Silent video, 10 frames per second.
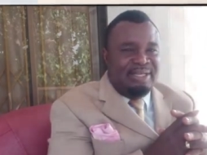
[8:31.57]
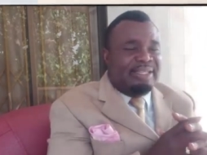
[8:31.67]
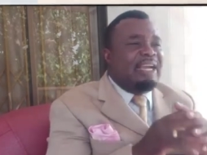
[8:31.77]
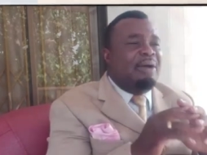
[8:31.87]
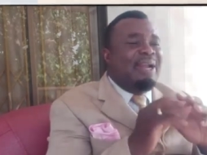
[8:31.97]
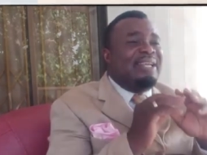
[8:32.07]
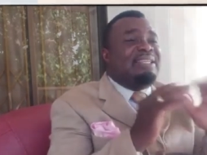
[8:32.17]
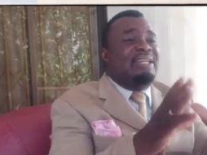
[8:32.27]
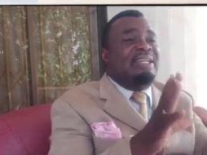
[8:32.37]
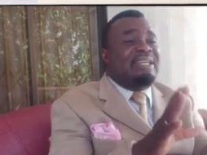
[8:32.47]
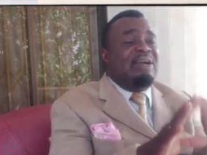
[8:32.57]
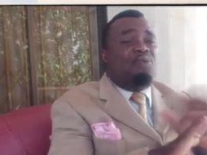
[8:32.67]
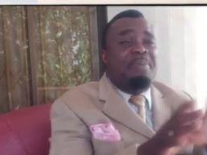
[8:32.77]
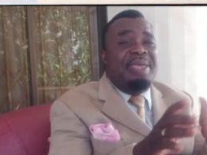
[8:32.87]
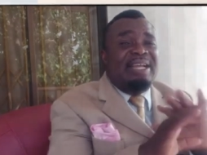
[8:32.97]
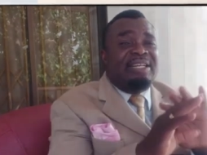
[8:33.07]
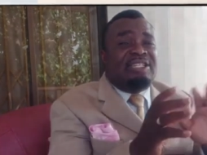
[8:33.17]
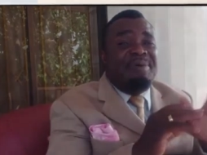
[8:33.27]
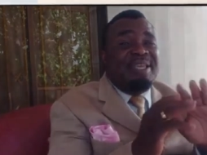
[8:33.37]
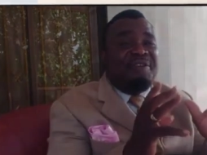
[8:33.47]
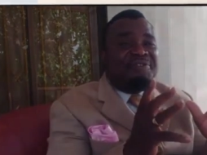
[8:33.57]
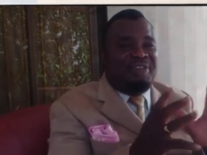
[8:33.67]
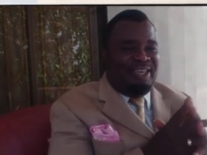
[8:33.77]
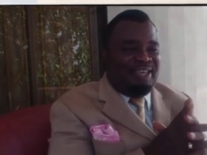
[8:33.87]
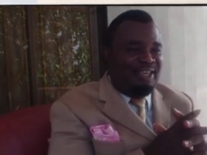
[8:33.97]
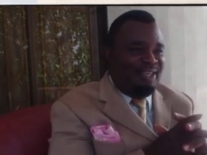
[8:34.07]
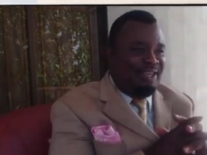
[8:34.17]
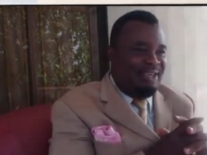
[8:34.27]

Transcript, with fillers: Sankarate tennis and Kobe and Timmy Yashi.